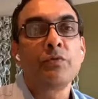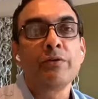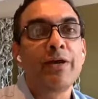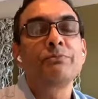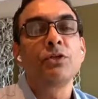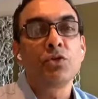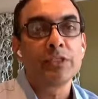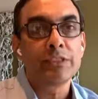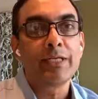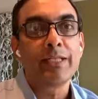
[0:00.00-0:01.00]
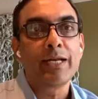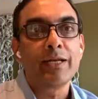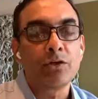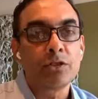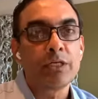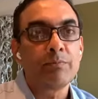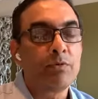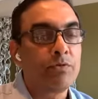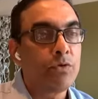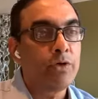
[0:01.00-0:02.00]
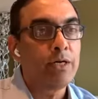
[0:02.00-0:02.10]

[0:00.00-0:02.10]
we've absolutely seen that across our portfolio